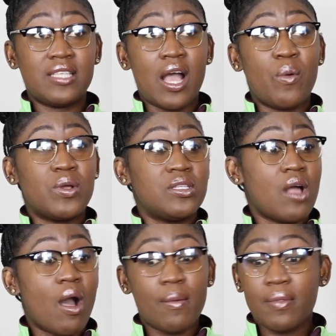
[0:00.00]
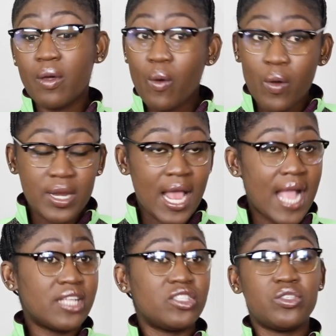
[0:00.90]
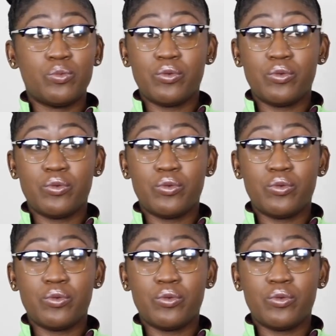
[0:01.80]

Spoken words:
so I was up the whole night